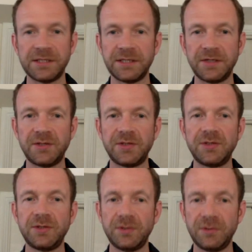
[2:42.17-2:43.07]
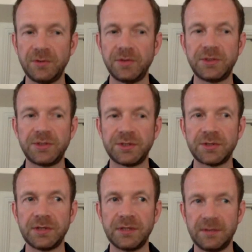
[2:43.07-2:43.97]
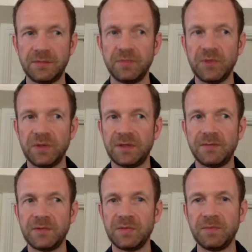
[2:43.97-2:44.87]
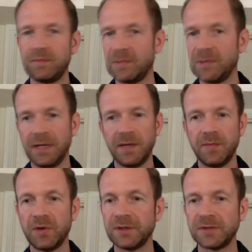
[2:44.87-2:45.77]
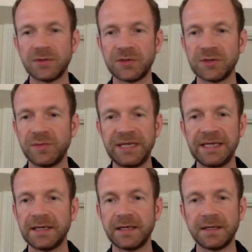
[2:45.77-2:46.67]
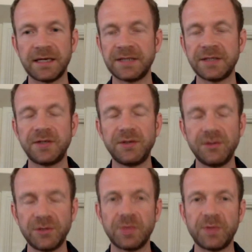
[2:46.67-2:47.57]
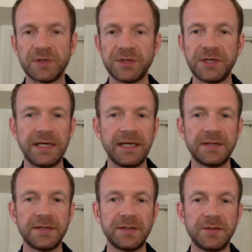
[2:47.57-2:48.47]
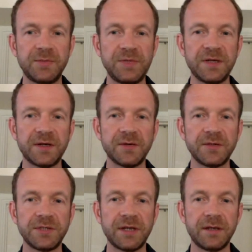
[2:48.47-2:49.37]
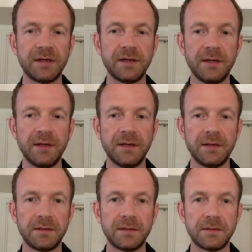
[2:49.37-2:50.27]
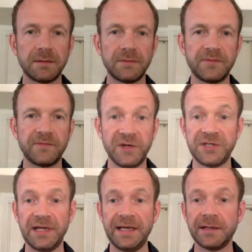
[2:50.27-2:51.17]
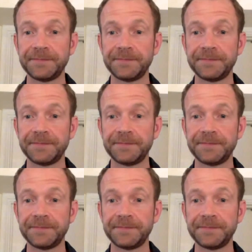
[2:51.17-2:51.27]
is a huge, the modern social media creates a huge opportunity to do peer coaching virtually.